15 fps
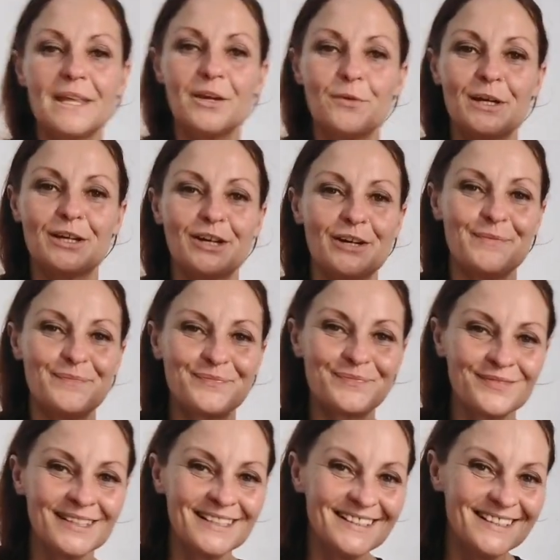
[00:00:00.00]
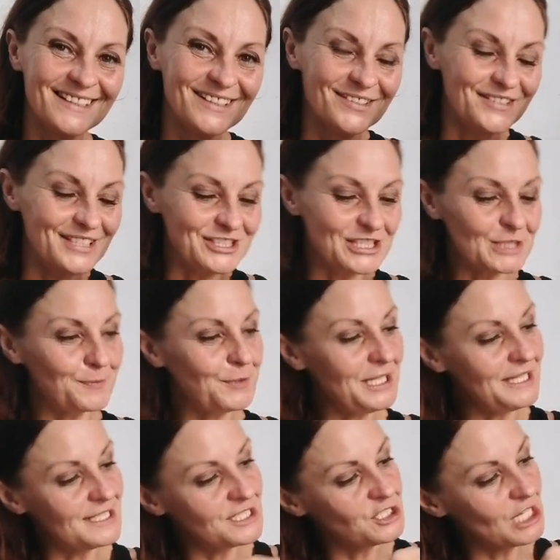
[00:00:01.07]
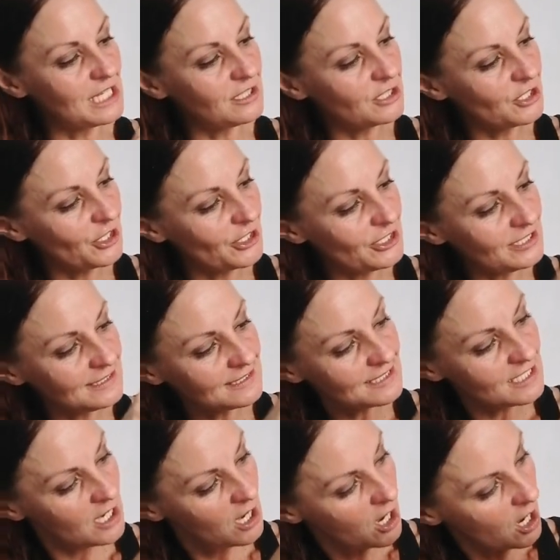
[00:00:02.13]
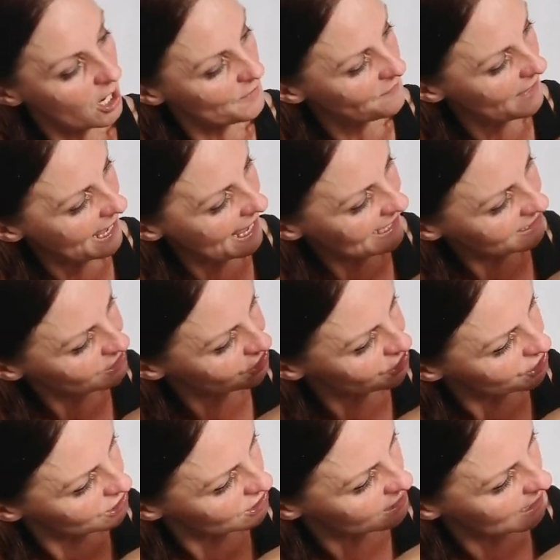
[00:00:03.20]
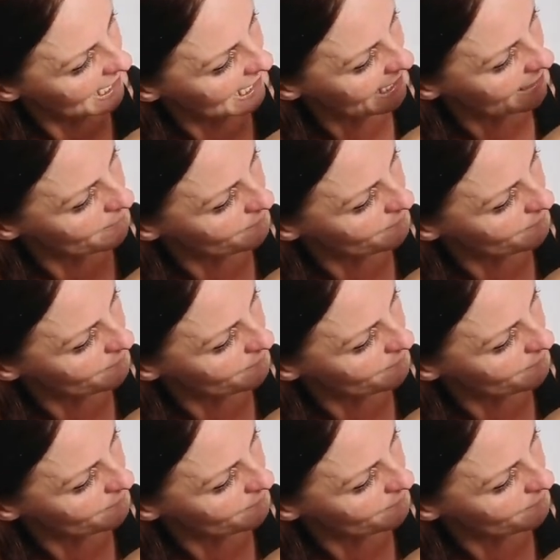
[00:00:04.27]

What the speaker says: There we go. We're just putting the gel coat on the actual